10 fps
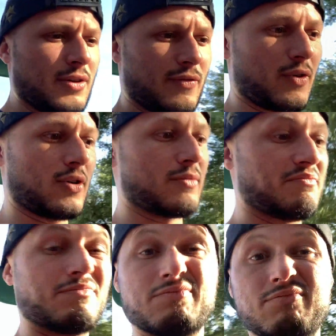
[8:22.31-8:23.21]
for
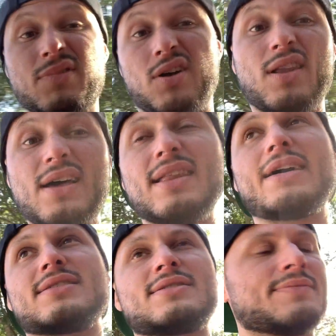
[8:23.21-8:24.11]
a lot
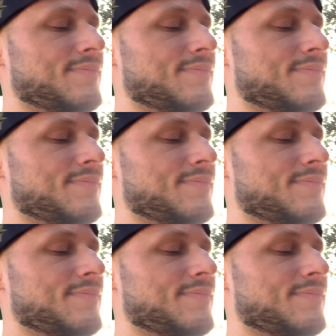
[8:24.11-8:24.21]
less.